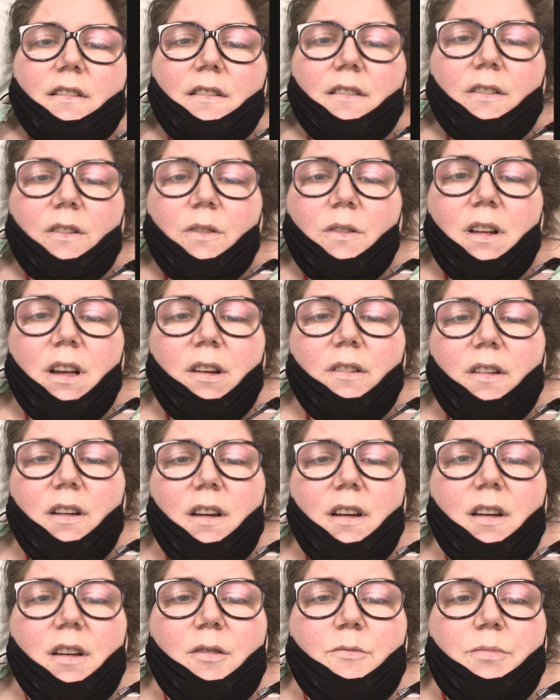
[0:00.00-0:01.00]
Holy
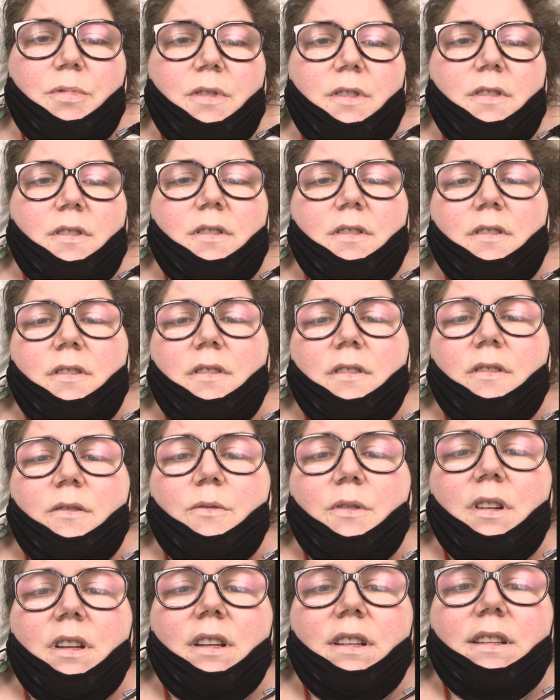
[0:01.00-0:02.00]
crap.
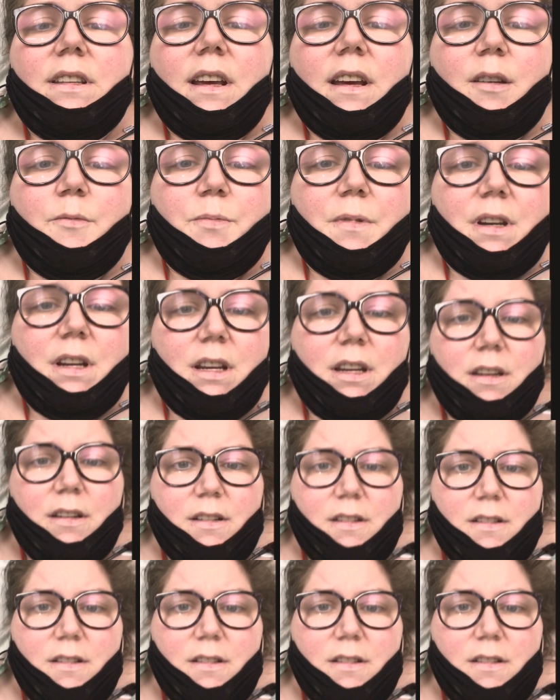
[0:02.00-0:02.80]
What is happening?